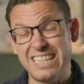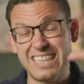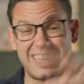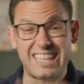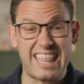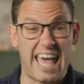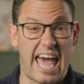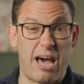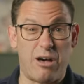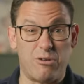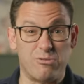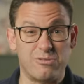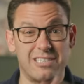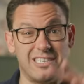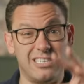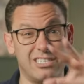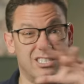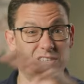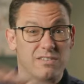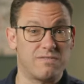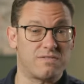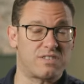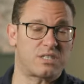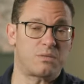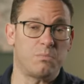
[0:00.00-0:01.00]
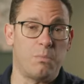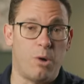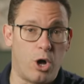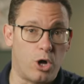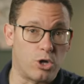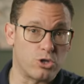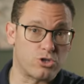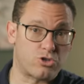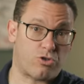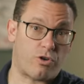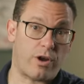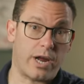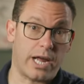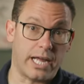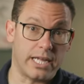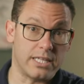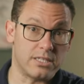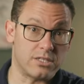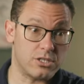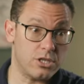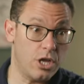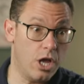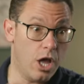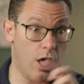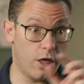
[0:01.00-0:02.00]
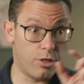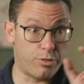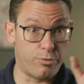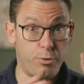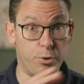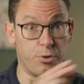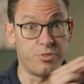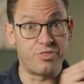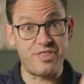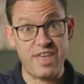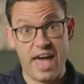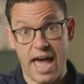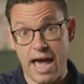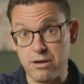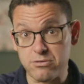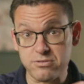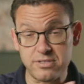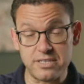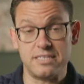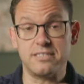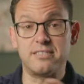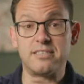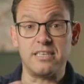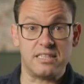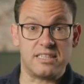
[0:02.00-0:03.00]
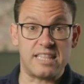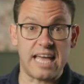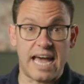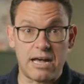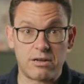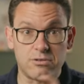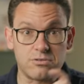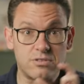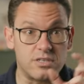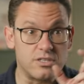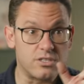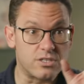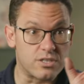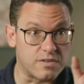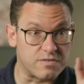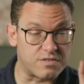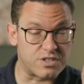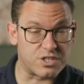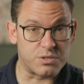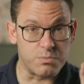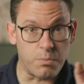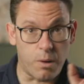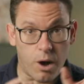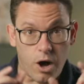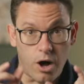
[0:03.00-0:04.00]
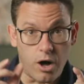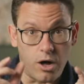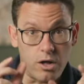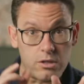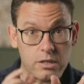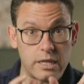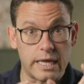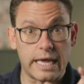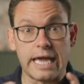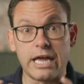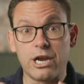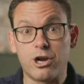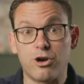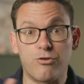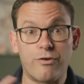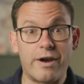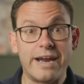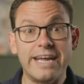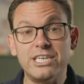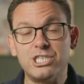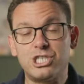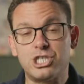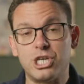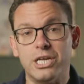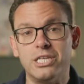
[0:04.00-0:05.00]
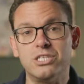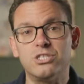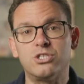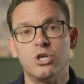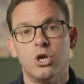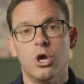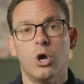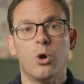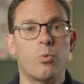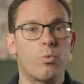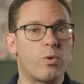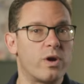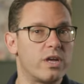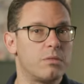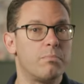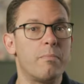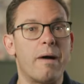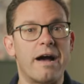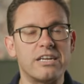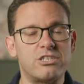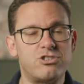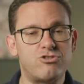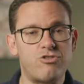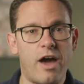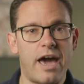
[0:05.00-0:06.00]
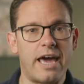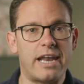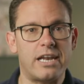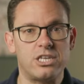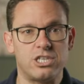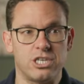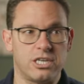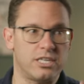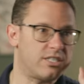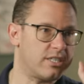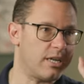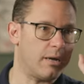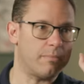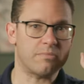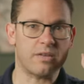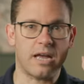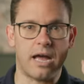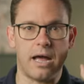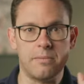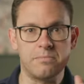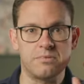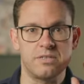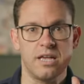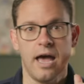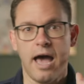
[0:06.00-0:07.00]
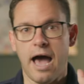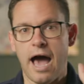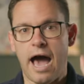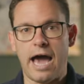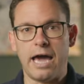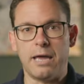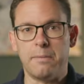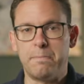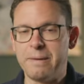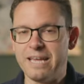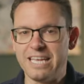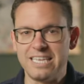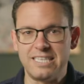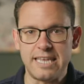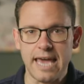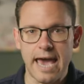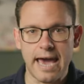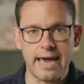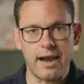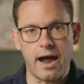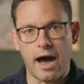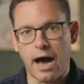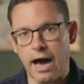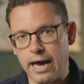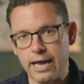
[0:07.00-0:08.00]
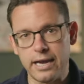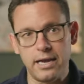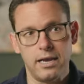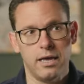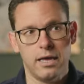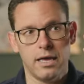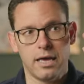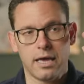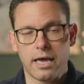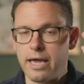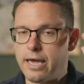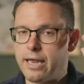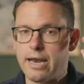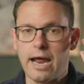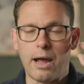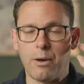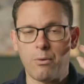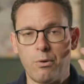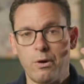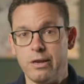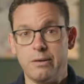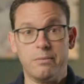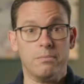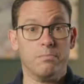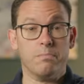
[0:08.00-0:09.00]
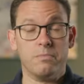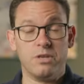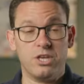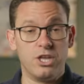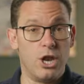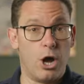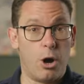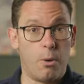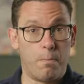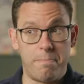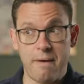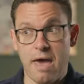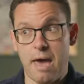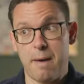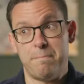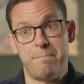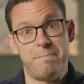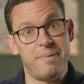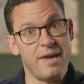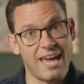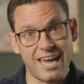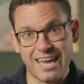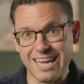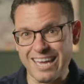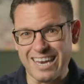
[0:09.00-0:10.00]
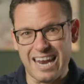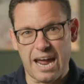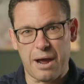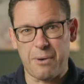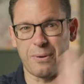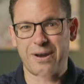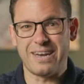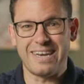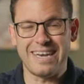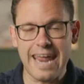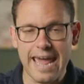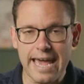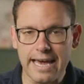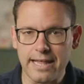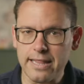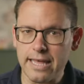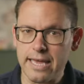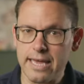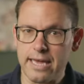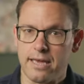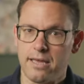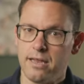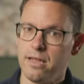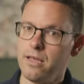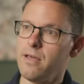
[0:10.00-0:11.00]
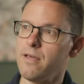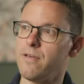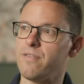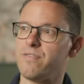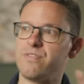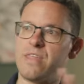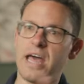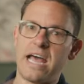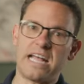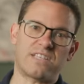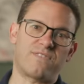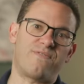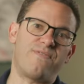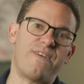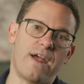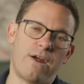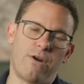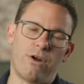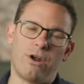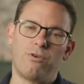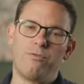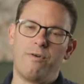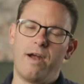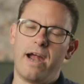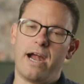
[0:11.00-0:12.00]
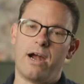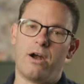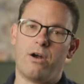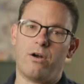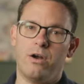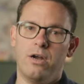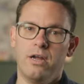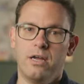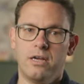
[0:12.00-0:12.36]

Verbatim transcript: and thousands of small trades, through thousands and thousands of small iterations with my strategy. Sometimes I'd be dead on and would, you know, bet big and I would nail it. That's very rare.